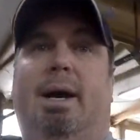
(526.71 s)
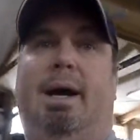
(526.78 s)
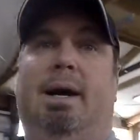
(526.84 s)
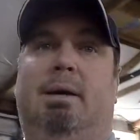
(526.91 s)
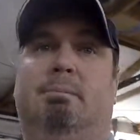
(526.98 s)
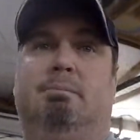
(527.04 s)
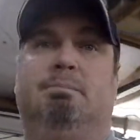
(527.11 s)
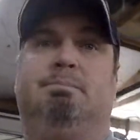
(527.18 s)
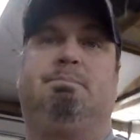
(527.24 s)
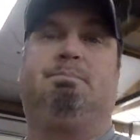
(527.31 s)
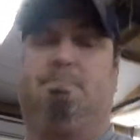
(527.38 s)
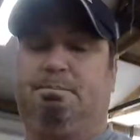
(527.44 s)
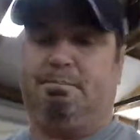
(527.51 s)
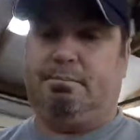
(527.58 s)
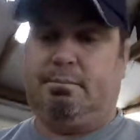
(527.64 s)
I
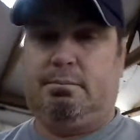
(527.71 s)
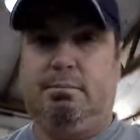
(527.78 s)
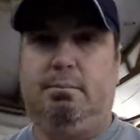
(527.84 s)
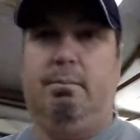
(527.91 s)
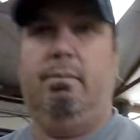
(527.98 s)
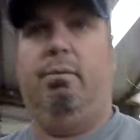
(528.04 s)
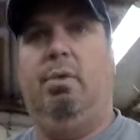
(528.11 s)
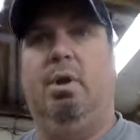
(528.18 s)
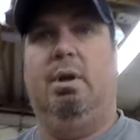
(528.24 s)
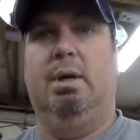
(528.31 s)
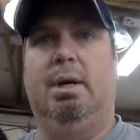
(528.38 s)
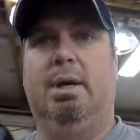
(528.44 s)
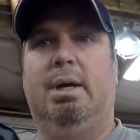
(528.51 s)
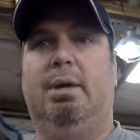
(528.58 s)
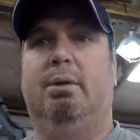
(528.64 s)

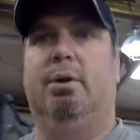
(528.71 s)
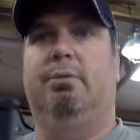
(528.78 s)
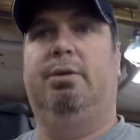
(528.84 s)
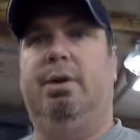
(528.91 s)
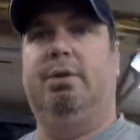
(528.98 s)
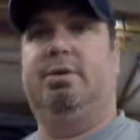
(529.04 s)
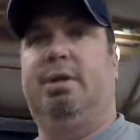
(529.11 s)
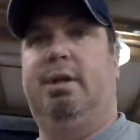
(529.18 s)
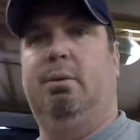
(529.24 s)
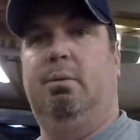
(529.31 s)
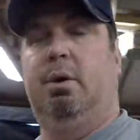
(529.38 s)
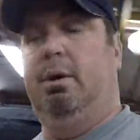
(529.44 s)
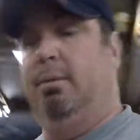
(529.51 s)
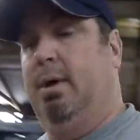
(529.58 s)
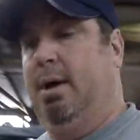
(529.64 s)
don't know if you can see the
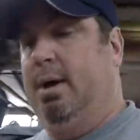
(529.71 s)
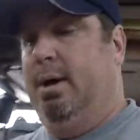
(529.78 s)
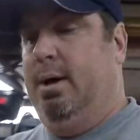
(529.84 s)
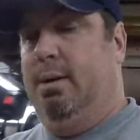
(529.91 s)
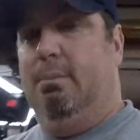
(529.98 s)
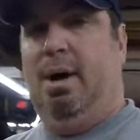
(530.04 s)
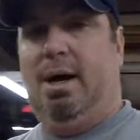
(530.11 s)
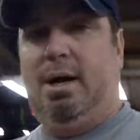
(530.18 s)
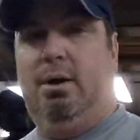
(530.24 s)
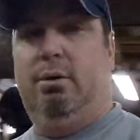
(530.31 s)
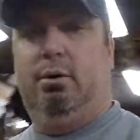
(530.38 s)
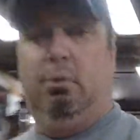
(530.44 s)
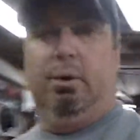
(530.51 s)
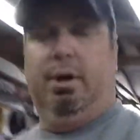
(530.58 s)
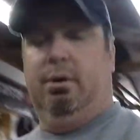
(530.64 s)
one back here
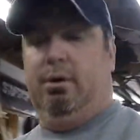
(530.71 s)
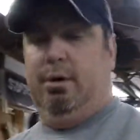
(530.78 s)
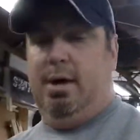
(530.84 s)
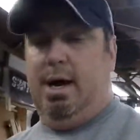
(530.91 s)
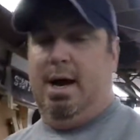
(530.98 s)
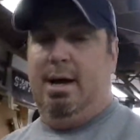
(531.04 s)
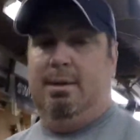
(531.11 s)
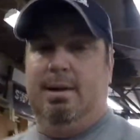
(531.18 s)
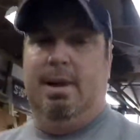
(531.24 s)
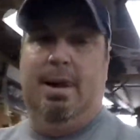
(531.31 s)
on the wheeler or not.